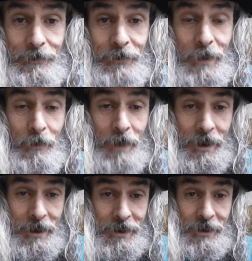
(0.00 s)
the
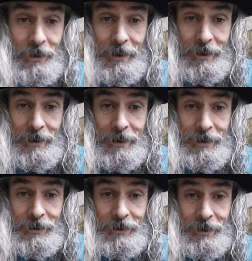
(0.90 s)
mind's eye
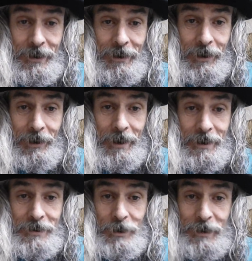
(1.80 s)
is a single eye,
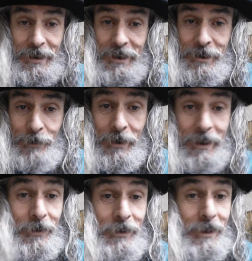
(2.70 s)
so we need to
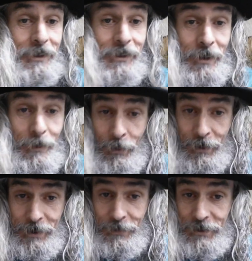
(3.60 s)
bring things to the
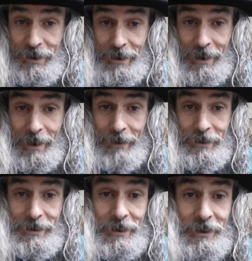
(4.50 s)
point of
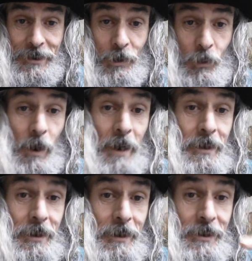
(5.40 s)
singularity. So
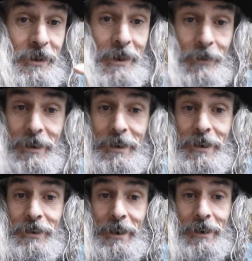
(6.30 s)
1 and 7
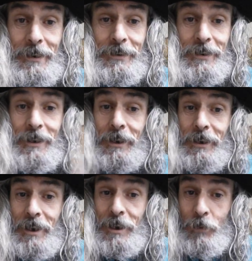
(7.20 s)
is 8.
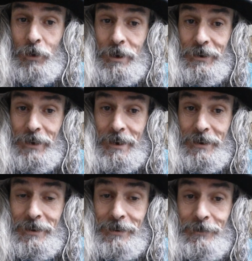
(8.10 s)
And what is
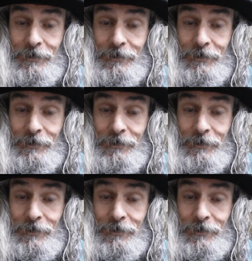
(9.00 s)
that?